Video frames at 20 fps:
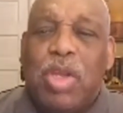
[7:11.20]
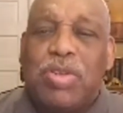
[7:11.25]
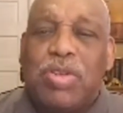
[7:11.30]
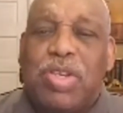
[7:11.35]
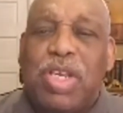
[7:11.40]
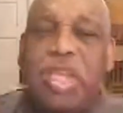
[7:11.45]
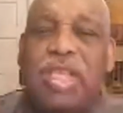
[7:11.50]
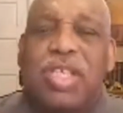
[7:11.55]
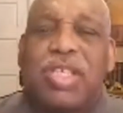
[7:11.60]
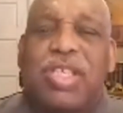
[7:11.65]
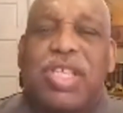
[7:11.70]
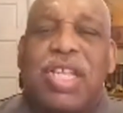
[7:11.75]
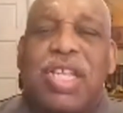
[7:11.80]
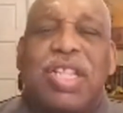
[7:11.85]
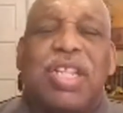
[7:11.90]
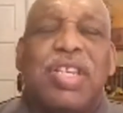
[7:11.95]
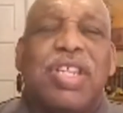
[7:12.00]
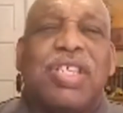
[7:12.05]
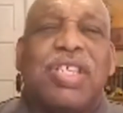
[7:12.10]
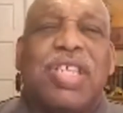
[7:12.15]
Jesus said
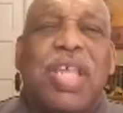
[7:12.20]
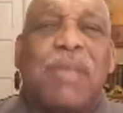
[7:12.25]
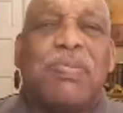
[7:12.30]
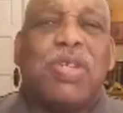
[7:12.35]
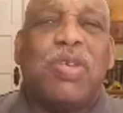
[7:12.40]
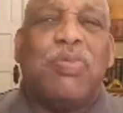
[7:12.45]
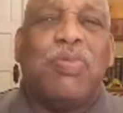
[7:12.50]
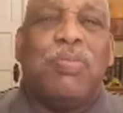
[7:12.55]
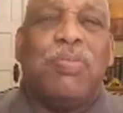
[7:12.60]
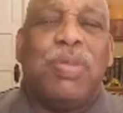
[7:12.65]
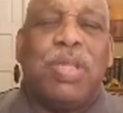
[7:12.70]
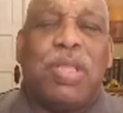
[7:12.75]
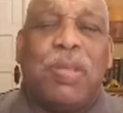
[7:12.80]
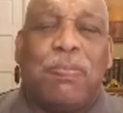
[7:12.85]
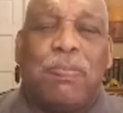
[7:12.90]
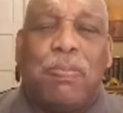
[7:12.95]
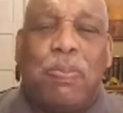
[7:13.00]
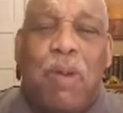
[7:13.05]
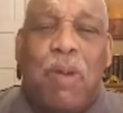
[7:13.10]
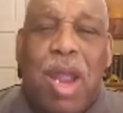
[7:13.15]
that deception would be the
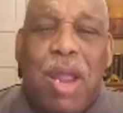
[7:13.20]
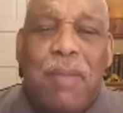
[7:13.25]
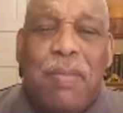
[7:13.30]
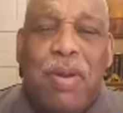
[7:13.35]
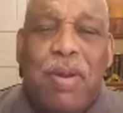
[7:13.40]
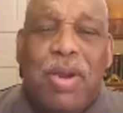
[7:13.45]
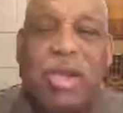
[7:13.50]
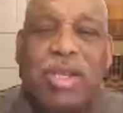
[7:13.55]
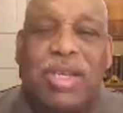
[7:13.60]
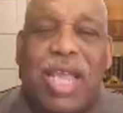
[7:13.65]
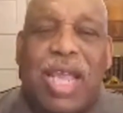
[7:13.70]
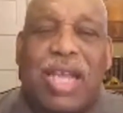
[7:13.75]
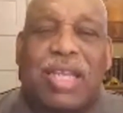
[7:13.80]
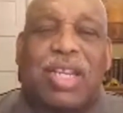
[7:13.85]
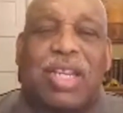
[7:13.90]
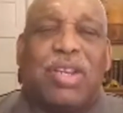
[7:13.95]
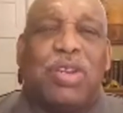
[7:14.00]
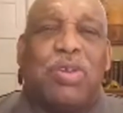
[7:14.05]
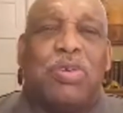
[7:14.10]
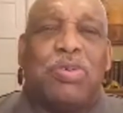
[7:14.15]
primary
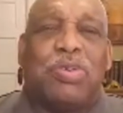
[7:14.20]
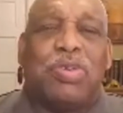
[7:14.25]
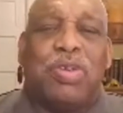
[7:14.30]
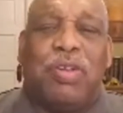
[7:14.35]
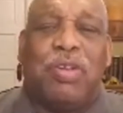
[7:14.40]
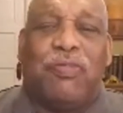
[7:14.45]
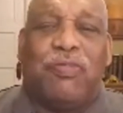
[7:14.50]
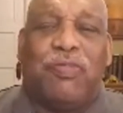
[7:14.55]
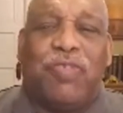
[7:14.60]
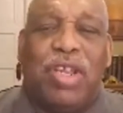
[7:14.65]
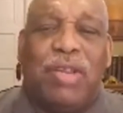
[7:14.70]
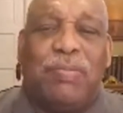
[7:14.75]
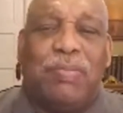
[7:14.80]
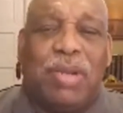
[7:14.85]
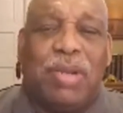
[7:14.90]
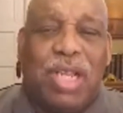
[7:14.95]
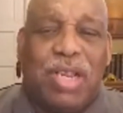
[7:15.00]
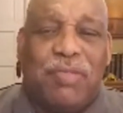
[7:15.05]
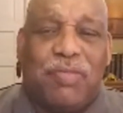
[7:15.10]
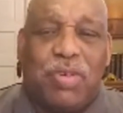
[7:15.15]
tactic used to defeat
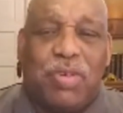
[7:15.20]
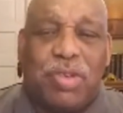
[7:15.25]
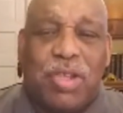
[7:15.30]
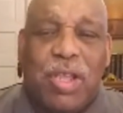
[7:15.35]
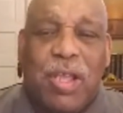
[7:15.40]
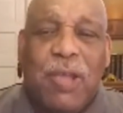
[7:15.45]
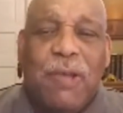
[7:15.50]
believers.